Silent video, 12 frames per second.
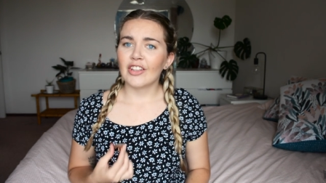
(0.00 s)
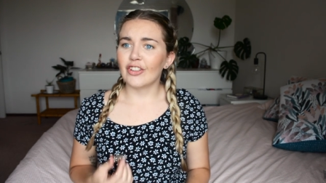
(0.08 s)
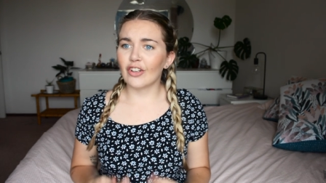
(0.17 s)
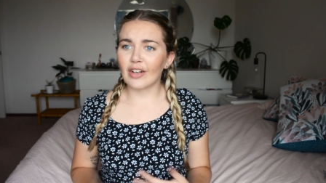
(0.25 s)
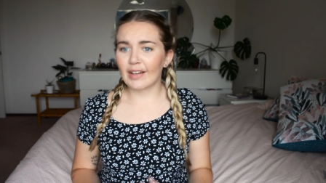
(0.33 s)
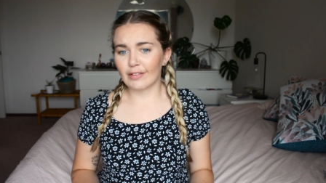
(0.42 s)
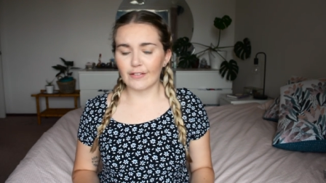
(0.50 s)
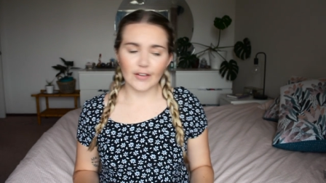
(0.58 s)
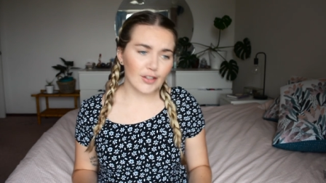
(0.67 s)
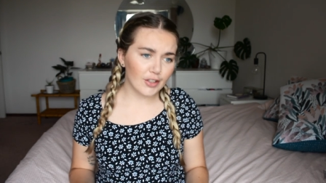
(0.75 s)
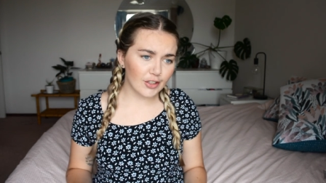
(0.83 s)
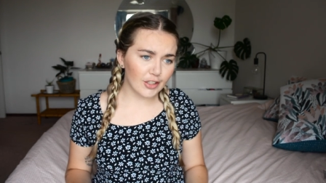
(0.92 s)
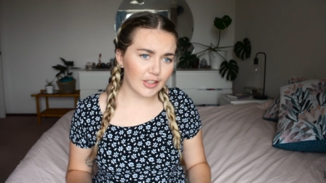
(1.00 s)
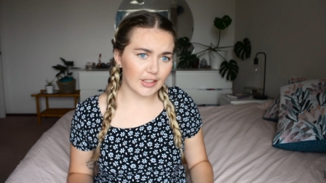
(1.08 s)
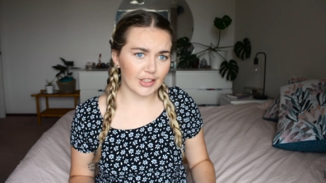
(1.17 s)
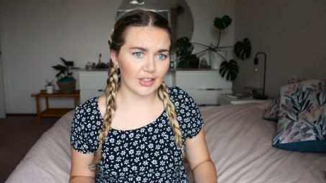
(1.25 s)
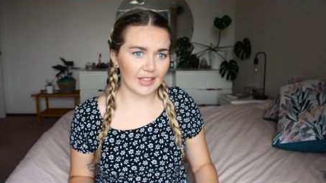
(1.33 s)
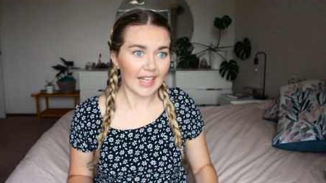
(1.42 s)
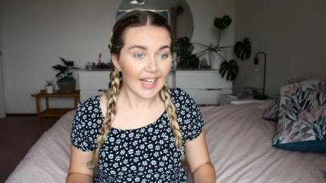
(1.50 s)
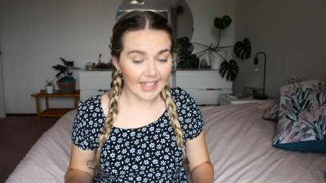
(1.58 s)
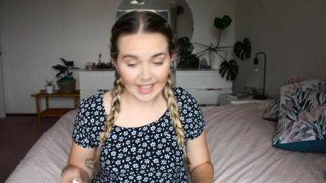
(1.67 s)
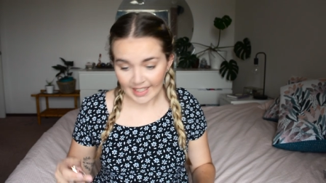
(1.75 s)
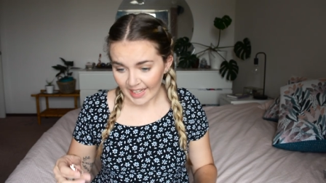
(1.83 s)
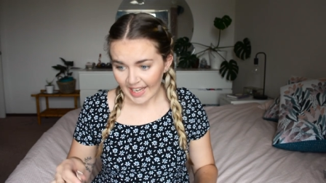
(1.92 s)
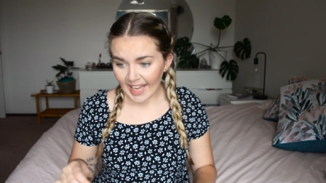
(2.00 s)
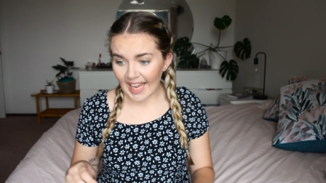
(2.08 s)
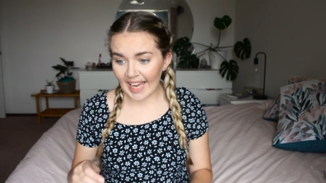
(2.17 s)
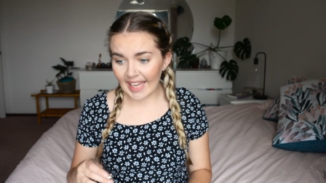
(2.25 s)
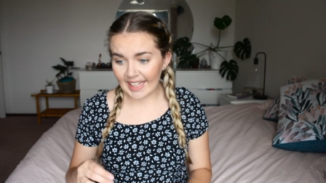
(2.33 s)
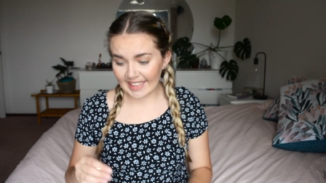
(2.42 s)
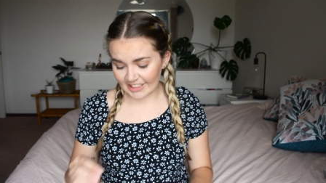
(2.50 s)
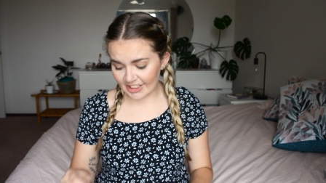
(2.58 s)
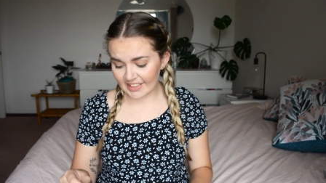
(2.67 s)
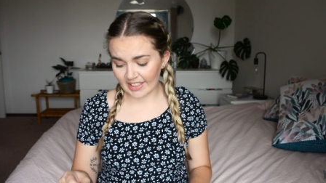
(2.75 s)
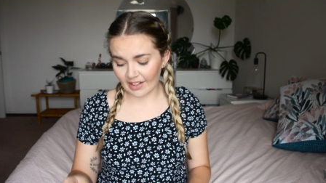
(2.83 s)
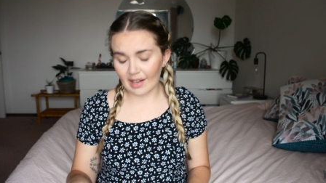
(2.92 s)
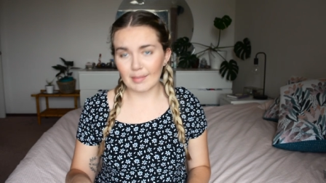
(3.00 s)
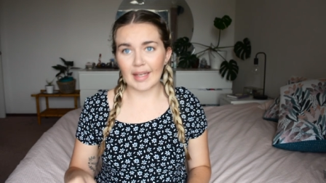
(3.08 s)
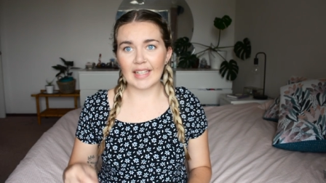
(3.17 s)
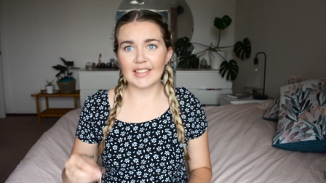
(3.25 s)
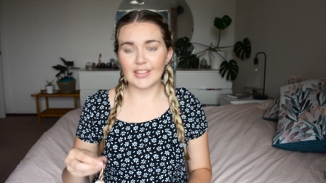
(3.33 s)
you don't have your phone on you because you're not allowed it, and it's just a nightmare.